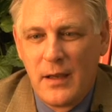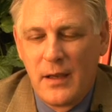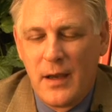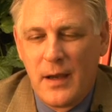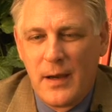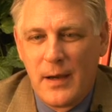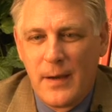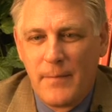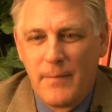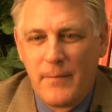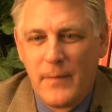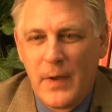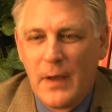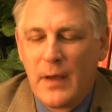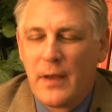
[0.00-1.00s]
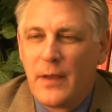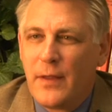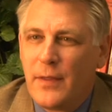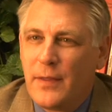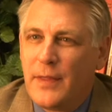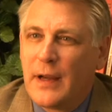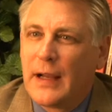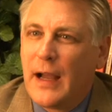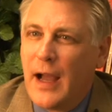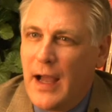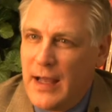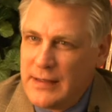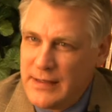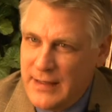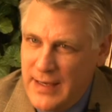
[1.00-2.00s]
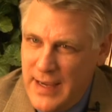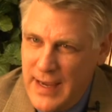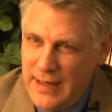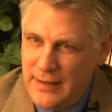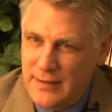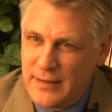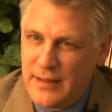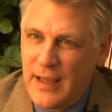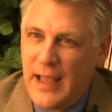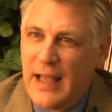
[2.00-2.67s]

the context